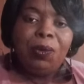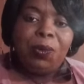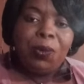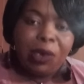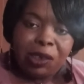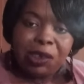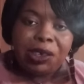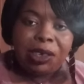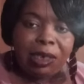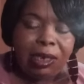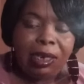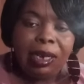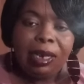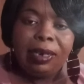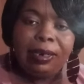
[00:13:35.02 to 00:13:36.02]
what
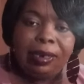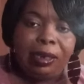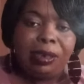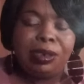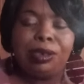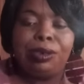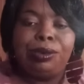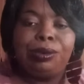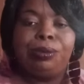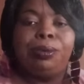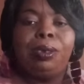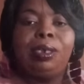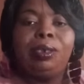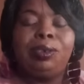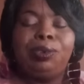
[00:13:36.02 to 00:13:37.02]
she needs to
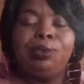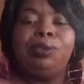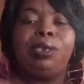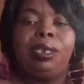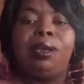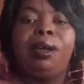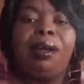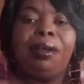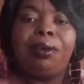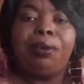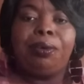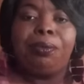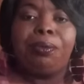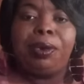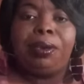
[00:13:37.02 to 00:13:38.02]
do to get her
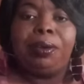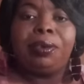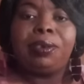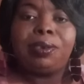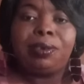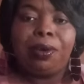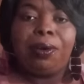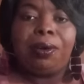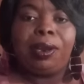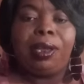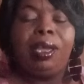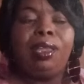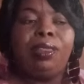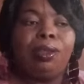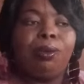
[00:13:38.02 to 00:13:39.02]
career started
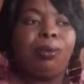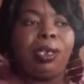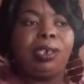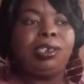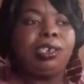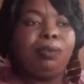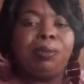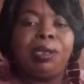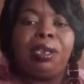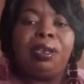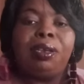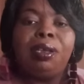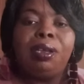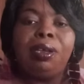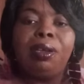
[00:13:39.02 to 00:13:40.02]
the way she
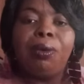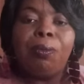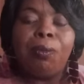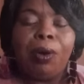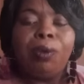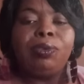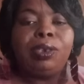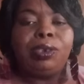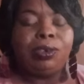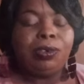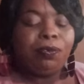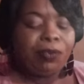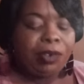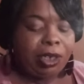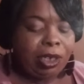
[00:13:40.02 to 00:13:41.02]
been wanting to
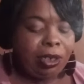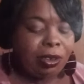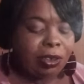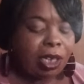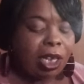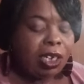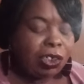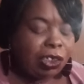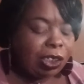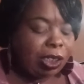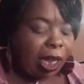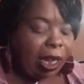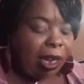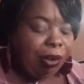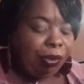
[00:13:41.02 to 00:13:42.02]
do for years.
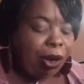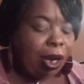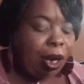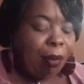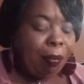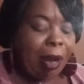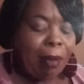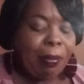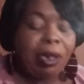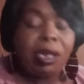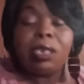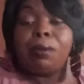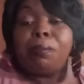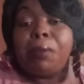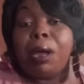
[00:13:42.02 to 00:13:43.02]
She's angry at her mama
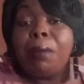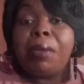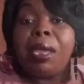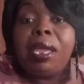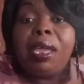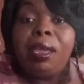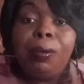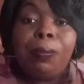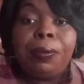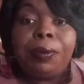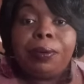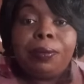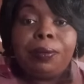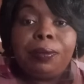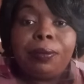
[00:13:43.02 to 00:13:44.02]
because her mama ain't helping
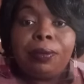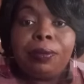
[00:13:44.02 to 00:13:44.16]
her.